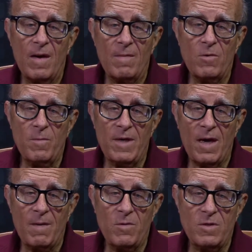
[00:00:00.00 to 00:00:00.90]

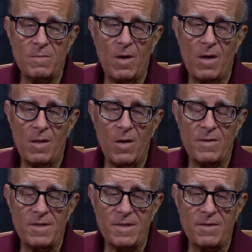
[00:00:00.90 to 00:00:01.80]
Mumia Abdul Jamal, Long
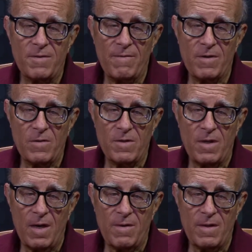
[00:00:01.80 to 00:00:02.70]
Distance
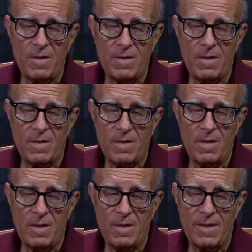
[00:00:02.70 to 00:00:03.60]
Revolutionary,
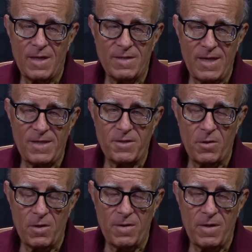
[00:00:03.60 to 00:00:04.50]
tells that
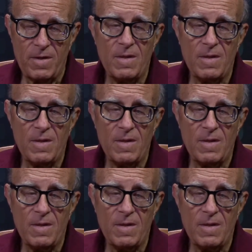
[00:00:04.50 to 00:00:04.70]
story,